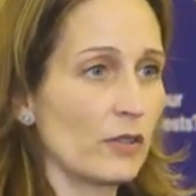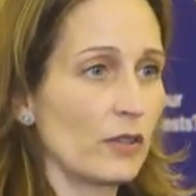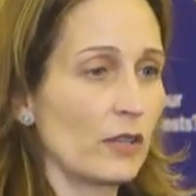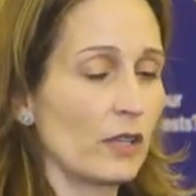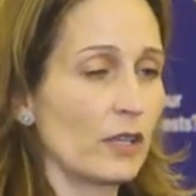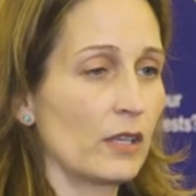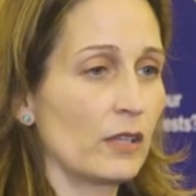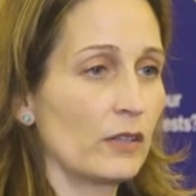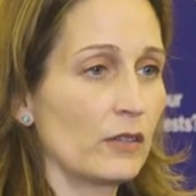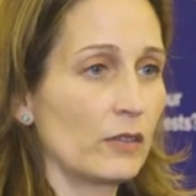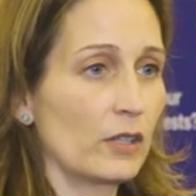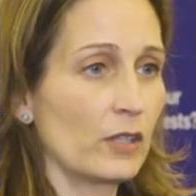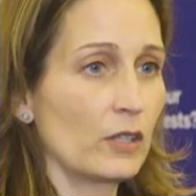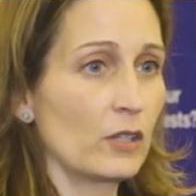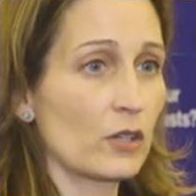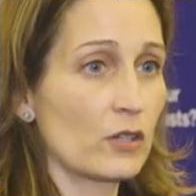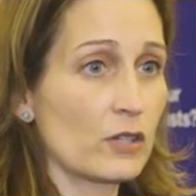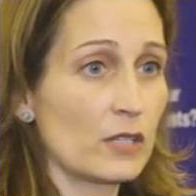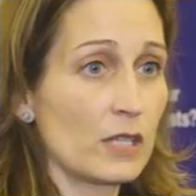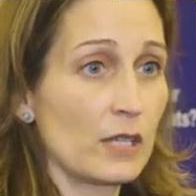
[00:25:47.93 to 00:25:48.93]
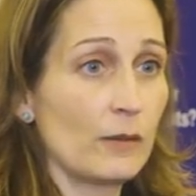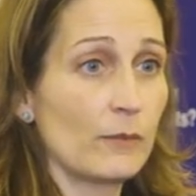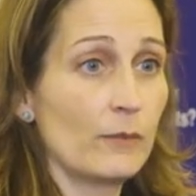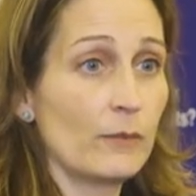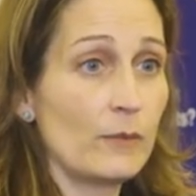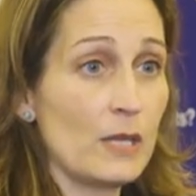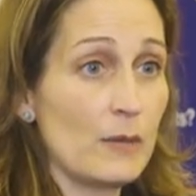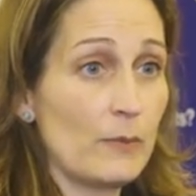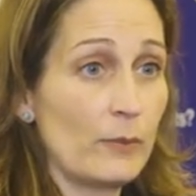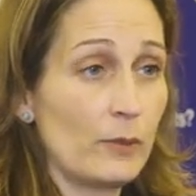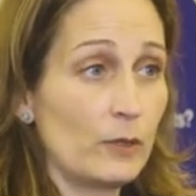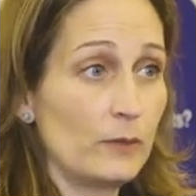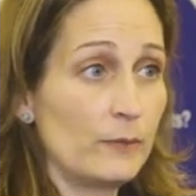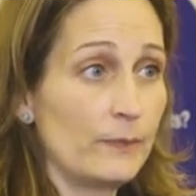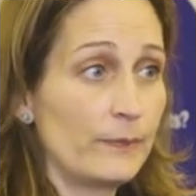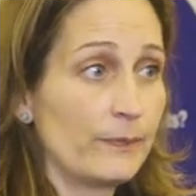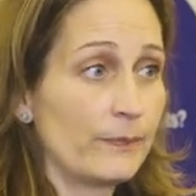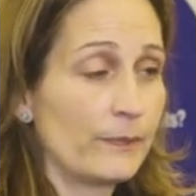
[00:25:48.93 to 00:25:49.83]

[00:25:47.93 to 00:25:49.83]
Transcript: to the, the nursing people.